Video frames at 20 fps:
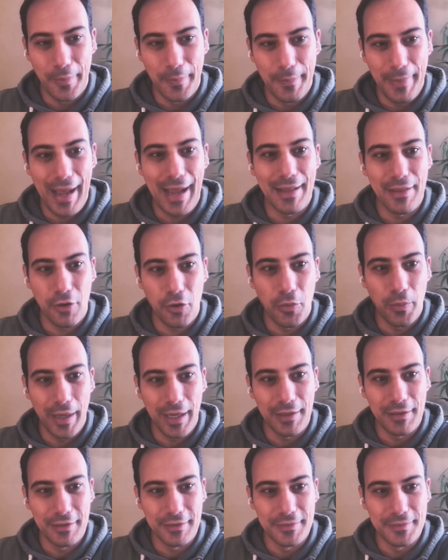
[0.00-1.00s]
buy their
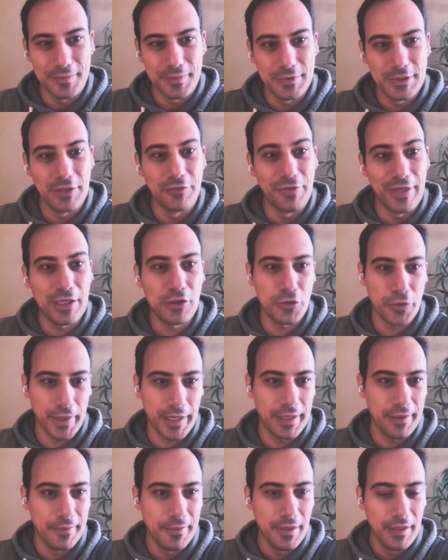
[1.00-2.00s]
way to
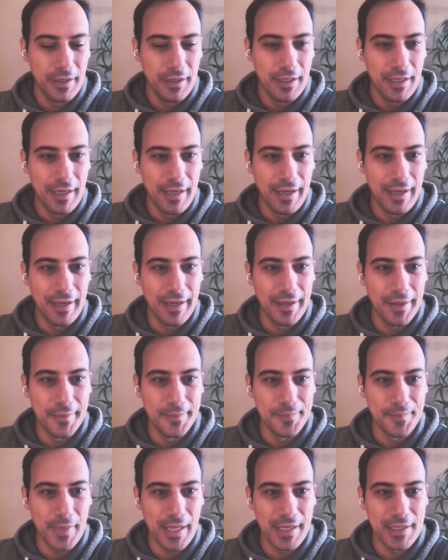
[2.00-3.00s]
victory.
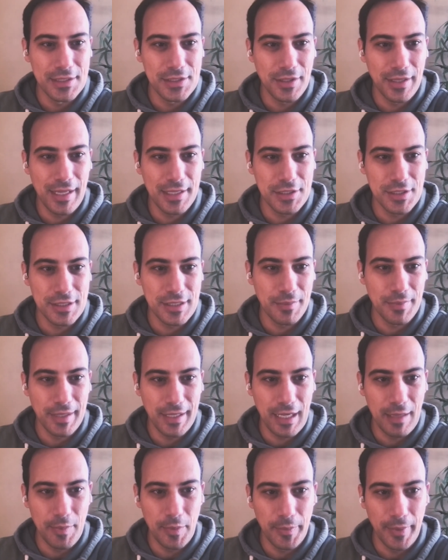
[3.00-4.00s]
And so that's just something to
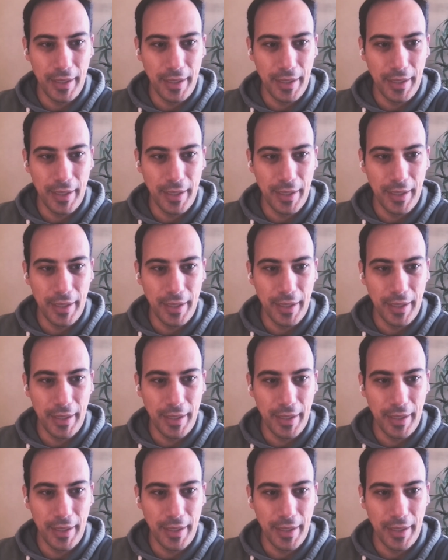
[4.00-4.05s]
keep in